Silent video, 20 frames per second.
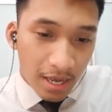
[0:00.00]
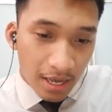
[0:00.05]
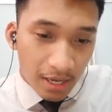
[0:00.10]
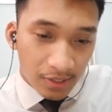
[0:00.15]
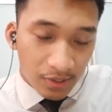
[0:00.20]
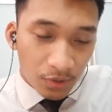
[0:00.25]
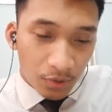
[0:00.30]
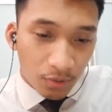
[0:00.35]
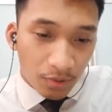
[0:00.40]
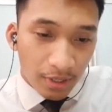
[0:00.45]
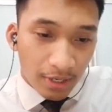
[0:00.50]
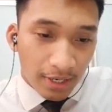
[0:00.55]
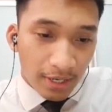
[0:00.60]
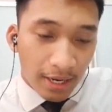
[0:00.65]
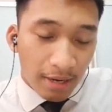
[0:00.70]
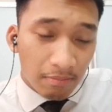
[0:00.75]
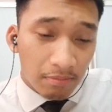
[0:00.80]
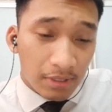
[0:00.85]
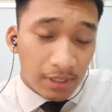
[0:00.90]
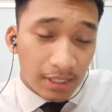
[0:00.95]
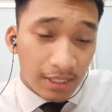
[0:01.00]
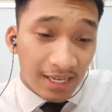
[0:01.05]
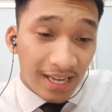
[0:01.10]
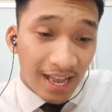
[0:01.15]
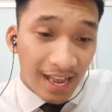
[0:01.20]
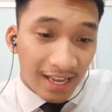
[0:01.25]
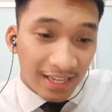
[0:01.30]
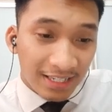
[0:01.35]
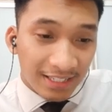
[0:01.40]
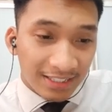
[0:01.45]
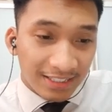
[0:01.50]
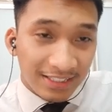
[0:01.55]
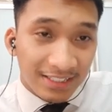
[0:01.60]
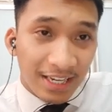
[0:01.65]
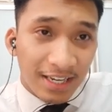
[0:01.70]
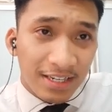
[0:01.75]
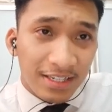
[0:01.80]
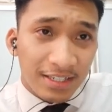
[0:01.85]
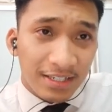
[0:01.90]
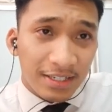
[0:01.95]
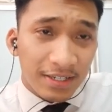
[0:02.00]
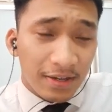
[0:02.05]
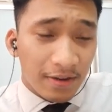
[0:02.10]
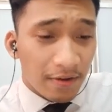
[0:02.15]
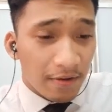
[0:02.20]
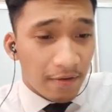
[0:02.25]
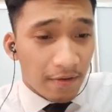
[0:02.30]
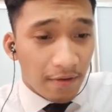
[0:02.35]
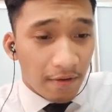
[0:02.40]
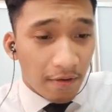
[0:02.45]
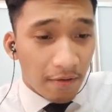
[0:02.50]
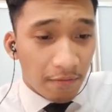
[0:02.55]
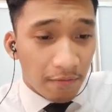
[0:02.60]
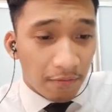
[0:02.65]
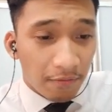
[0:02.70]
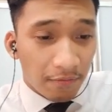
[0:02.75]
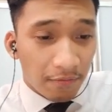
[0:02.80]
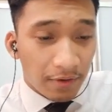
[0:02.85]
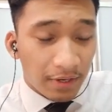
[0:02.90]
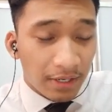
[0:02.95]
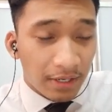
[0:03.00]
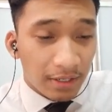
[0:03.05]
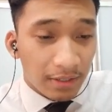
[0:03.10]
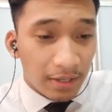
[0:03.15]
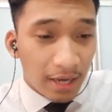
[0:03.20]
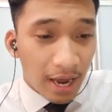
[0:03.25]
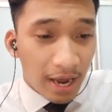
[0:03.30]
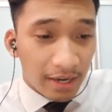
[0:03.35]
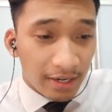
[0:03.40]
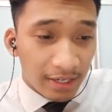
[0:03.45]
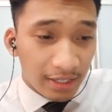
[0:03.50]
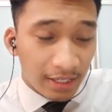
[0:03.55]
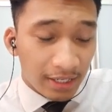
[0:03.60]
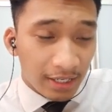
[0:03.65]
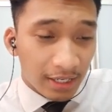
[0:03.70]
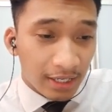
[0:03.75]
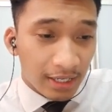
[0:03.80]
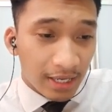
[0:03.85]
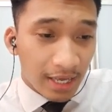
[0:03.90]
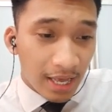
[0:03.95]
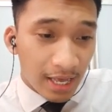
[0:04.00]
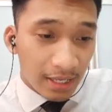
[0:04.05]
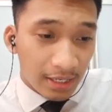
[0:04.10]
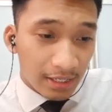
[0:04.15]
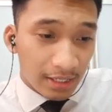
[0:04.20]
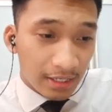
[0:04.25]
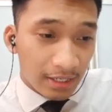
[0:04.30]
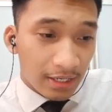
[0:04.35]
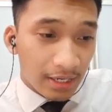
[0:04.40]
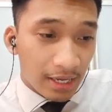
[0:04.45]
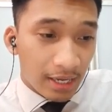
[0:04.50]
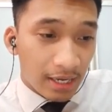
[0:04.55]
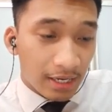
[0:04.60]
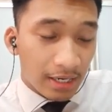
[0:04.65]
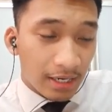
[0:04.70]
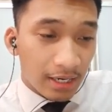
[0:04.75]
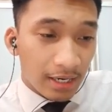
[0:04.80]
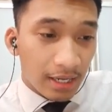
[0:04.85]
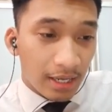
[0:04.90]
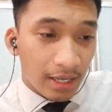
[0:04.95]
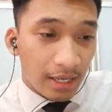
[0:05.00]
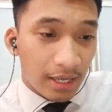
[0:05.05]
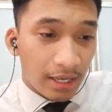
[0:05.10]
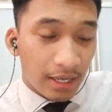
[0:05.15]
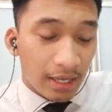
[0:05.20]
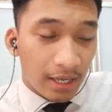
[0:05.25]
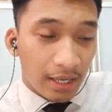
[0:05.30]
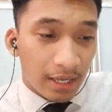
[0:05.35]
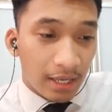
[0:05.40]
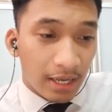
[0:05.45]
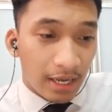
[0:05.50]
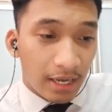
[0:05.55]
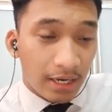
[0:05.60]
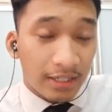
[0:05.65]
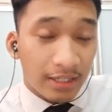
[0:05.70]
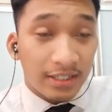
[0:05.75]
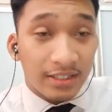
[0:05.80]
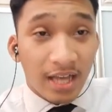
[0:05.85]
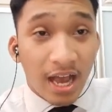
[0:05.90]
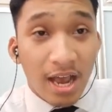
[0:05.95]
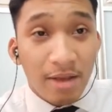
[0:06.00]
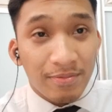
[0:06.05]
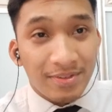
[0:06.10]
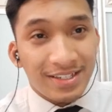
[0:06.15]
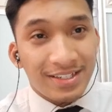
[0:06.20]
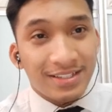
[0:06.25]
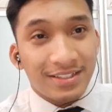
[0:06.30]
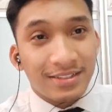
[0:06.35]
student number, gender, finger ID, date, and the time.